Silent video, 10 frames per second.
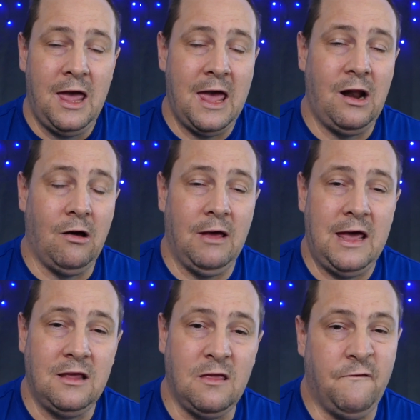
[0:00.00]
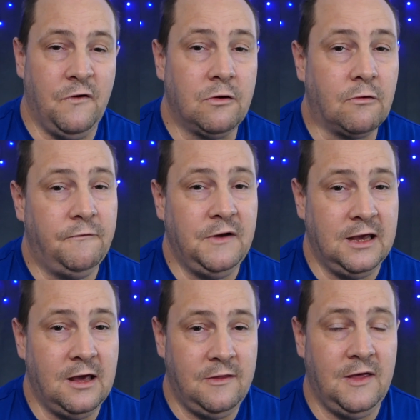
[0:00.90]
and I'll edit the vertical
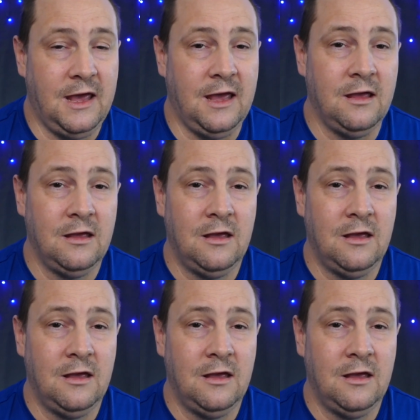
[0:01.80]
video there.